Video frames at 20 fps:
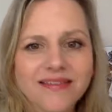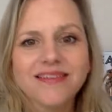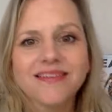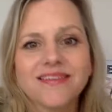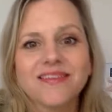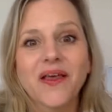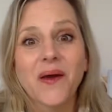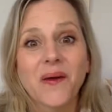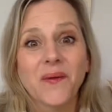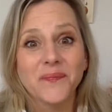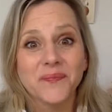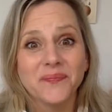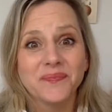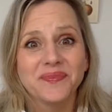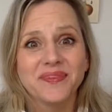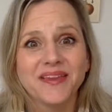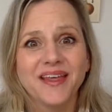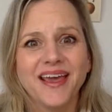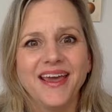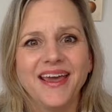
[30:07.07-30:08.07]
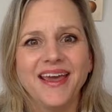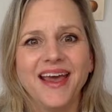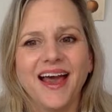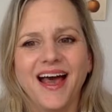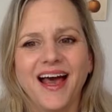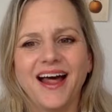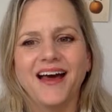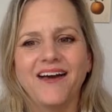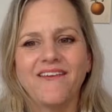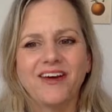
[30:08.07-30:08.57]
So,
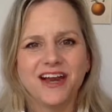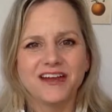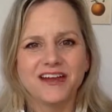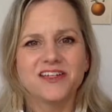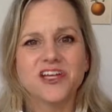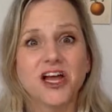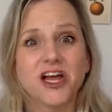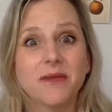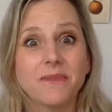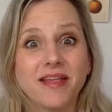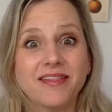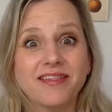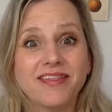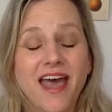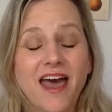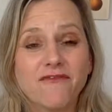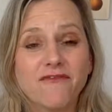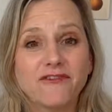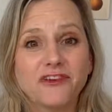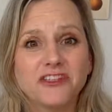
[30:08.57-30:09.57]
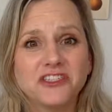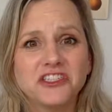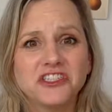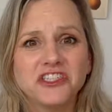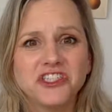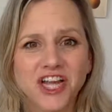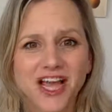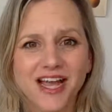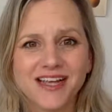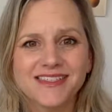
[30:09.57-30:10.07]
I want to talk about that for
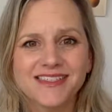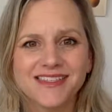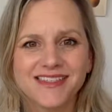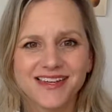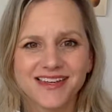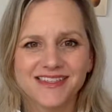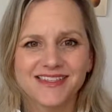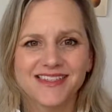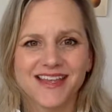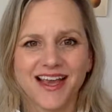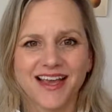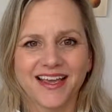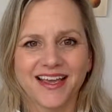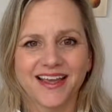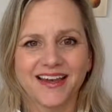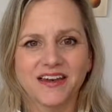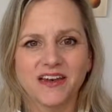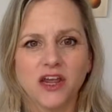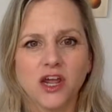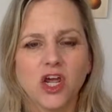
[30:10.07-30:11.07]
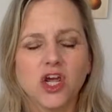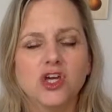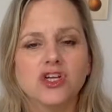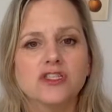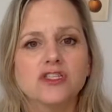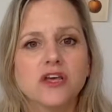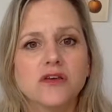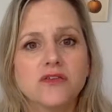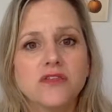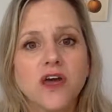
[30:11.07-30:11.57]
just a second.
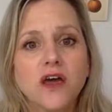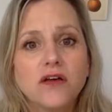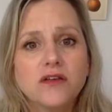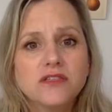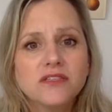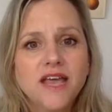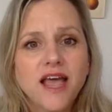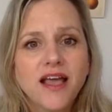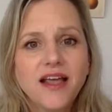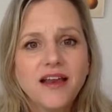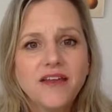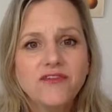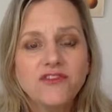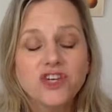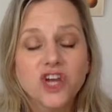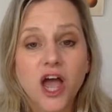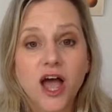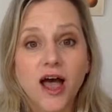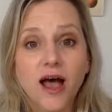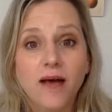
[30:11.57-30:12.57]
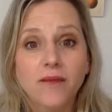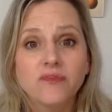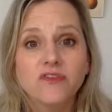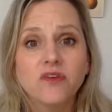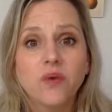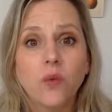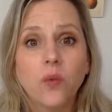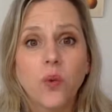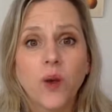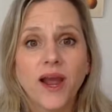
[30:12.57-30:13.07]
So those kind of jobs
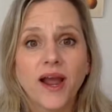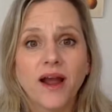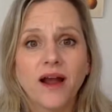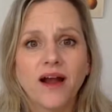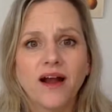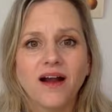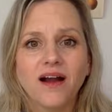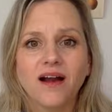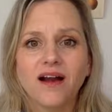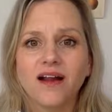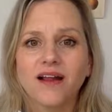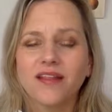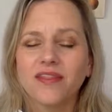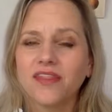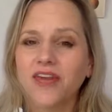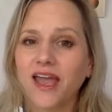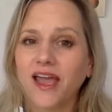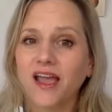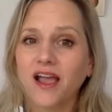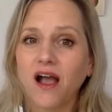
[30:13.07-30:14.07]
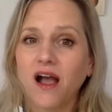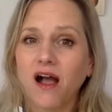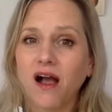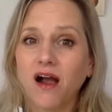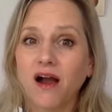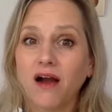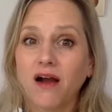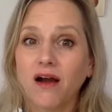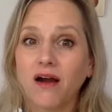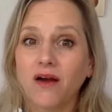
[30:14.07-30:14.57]
where they
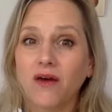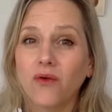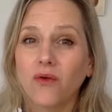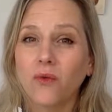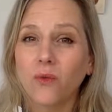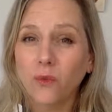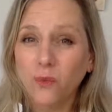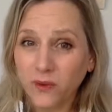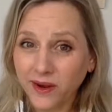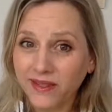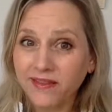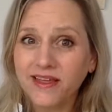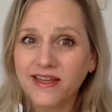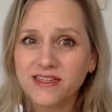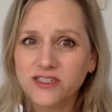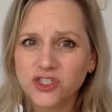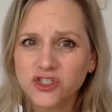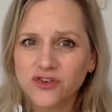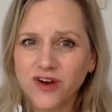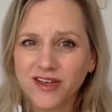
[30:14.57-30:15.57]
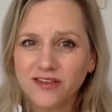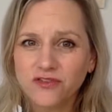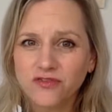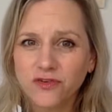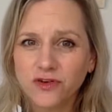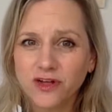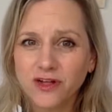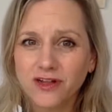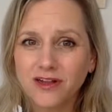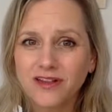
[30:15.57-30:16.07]
are really
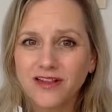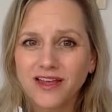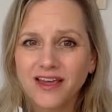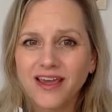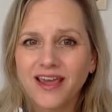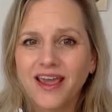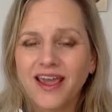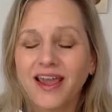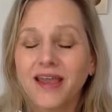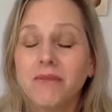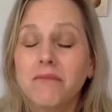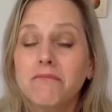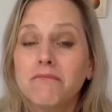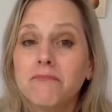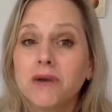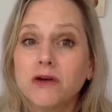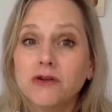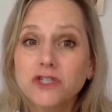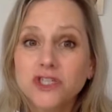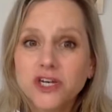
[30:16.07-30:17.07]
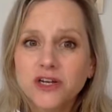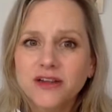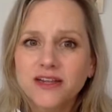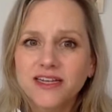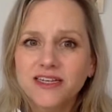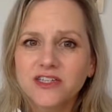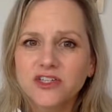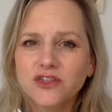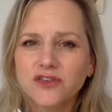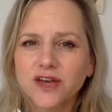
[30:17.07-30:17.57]
stressful,
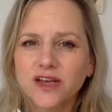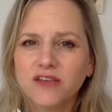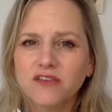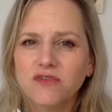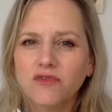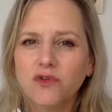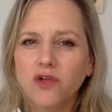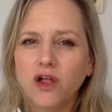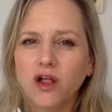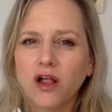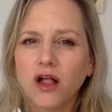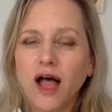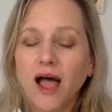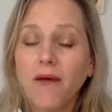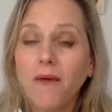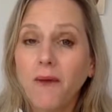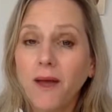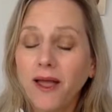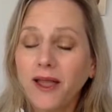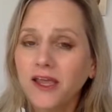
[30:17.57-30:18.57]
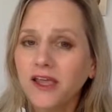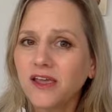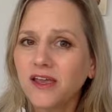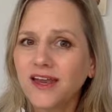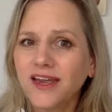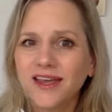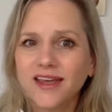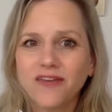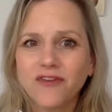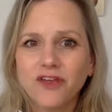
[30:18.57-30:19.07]
emotionally stressful, I want you to
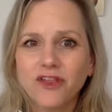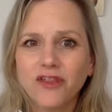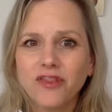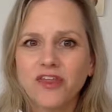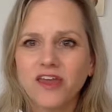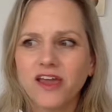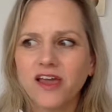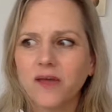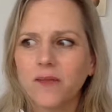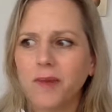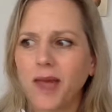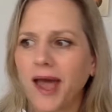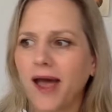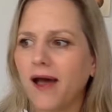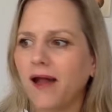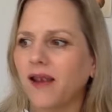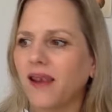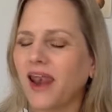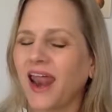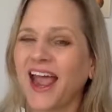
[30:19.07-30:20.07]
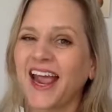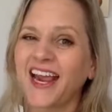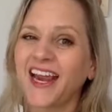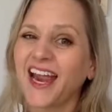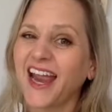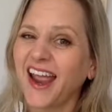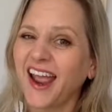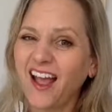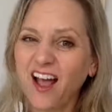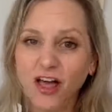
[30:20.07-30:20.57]
even think about like
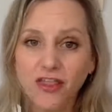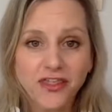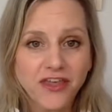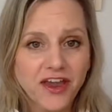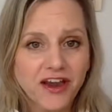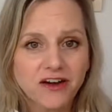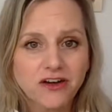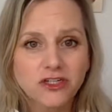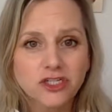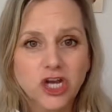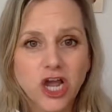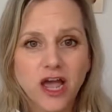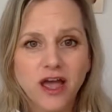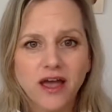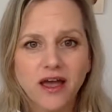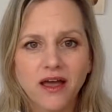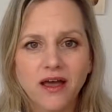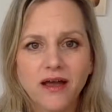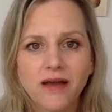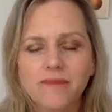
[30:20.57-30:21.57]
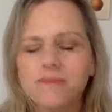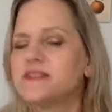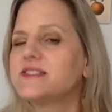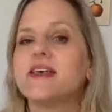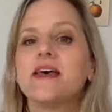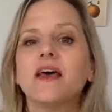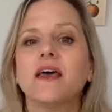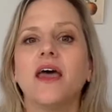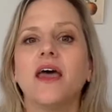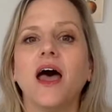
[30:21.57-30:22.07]
healthcare jobs.
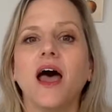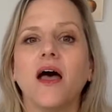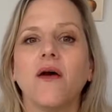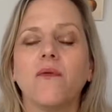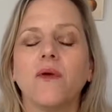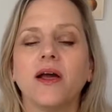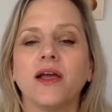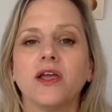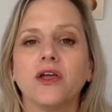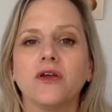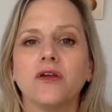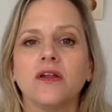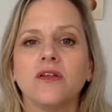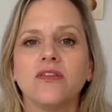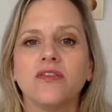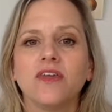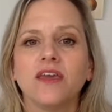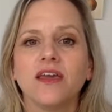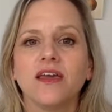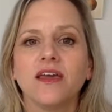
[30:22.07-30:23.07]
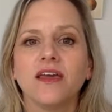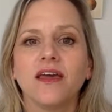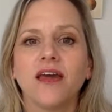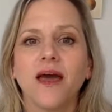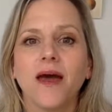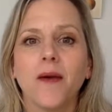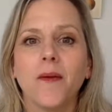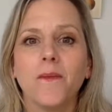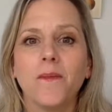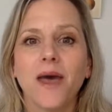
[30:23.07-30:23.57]
I want you to think
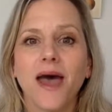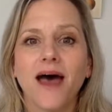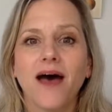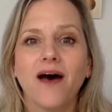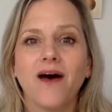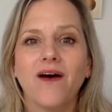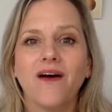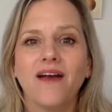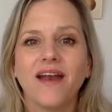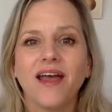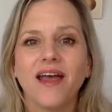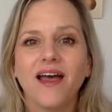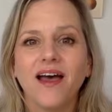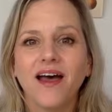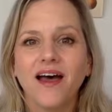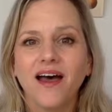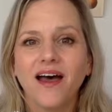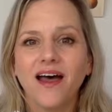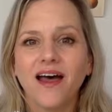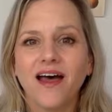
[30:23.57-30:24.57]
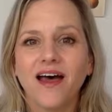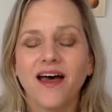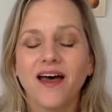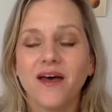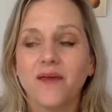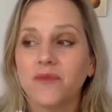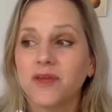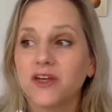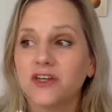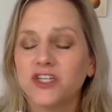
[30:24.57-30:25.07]
about
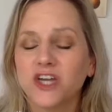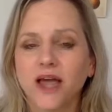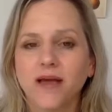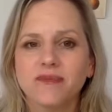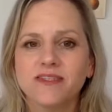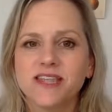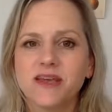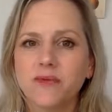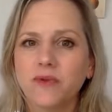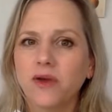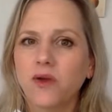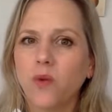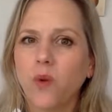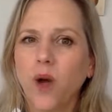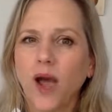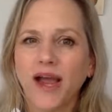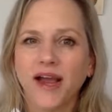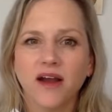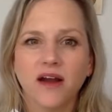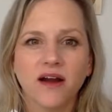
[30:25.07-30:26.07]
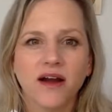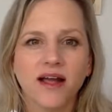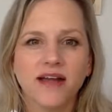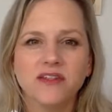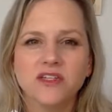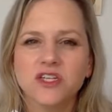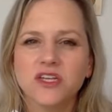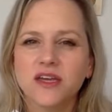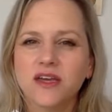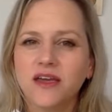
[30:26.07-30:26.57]
jobs that require a
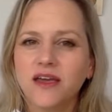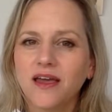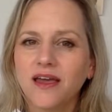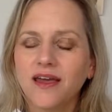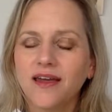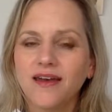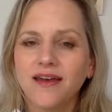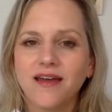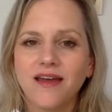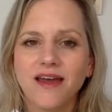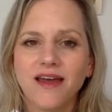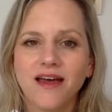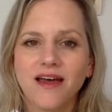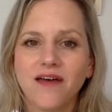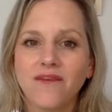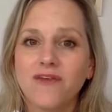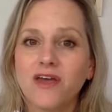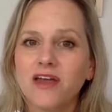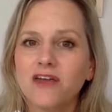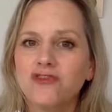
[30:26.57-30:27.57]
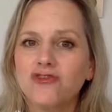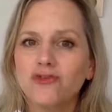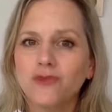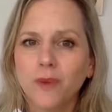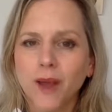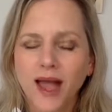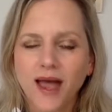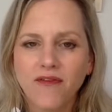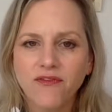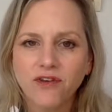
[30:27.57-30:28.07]
ton of
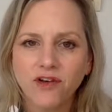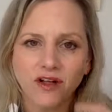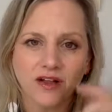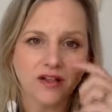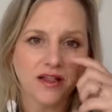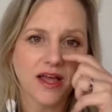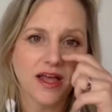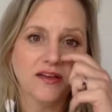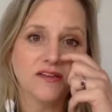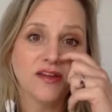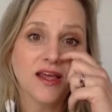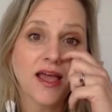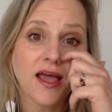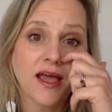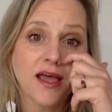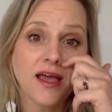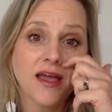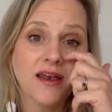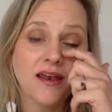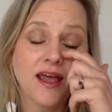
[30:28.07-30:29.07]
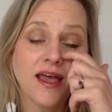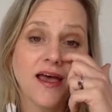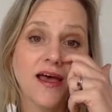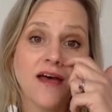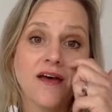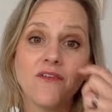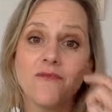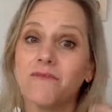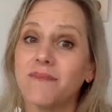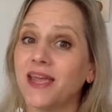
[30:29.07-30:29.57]
travel, a ton
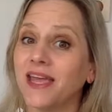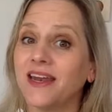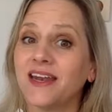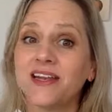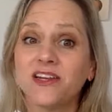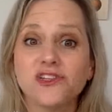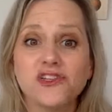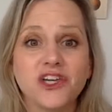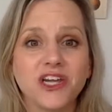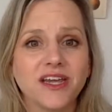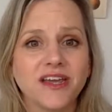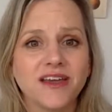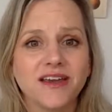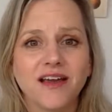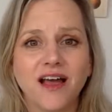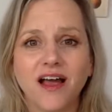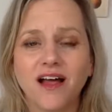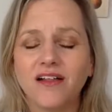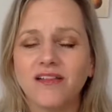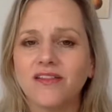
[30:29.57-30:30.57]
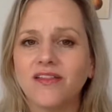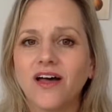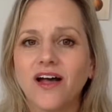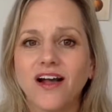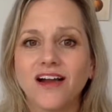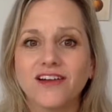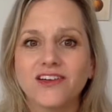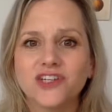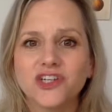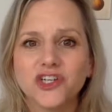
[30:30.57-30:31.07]
of managing a
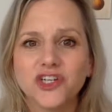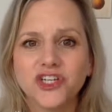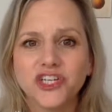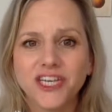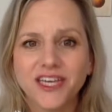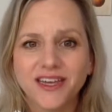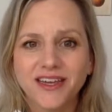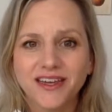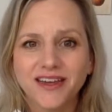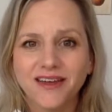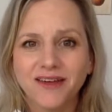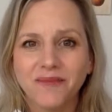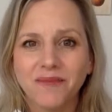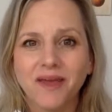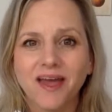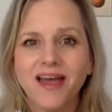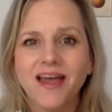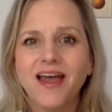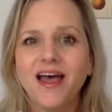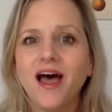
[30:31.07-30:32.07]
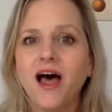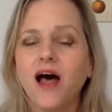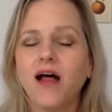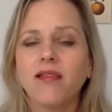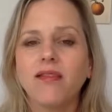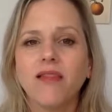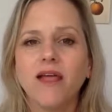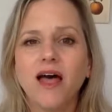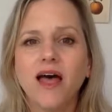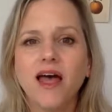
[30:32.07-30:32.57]
large team, a
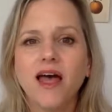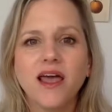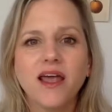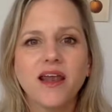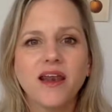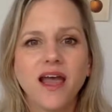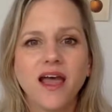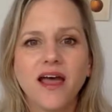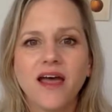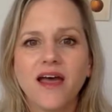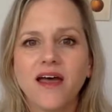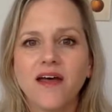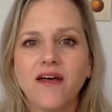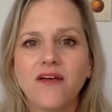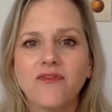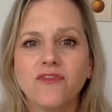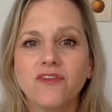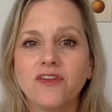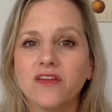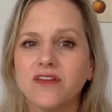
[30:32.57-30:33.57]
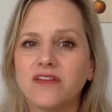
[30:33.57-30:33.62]
lot of